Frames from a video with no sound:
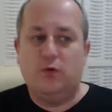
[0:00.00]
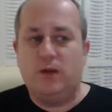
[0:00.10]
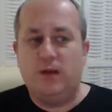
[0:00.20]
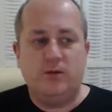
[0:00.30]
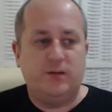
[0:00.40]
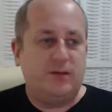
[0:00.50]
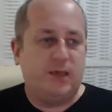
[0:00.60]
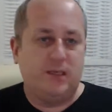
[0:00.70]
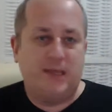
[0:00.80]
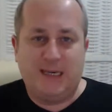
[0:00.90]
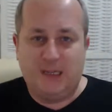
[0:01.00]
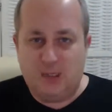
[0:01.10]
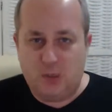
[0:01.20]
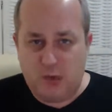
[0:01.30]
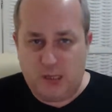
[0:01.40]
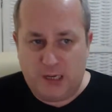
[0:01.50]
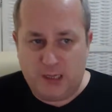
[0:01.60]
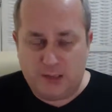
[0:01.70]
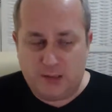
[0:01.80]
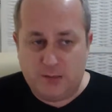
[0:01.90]
windows, and things added to the
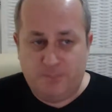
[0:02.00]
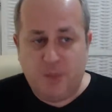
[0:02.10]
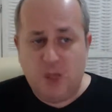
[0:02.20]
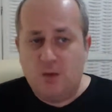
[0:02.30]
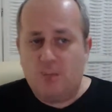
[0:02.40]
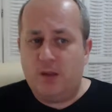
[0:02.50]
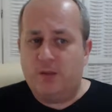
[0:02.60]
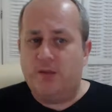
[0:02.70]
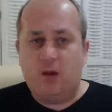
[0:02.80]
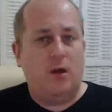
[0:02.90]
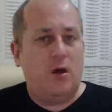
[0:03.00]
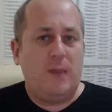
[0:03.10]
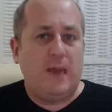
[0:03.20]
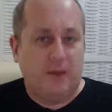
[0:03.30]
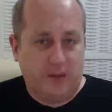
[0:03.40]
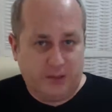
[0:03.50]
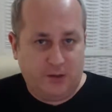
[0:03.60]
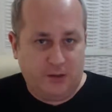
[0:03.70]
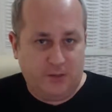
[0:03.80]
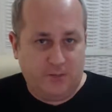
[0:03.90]
lists, but there's not a lot of maintenance
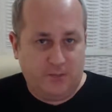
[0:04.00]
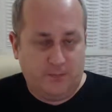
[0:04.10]
on them,